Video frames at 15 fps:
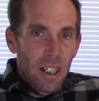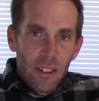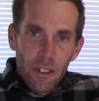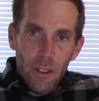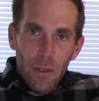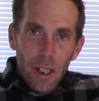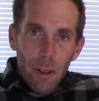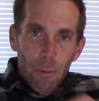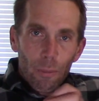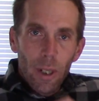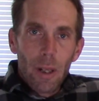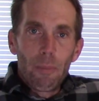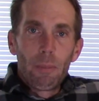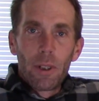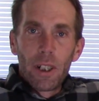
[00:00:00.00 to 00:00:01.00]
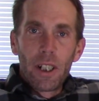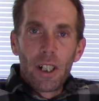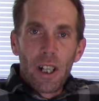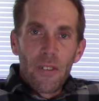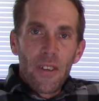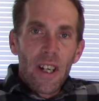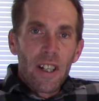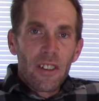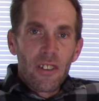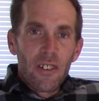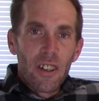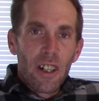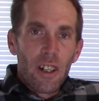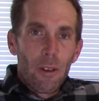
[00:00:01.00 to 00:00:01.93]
So I put it on that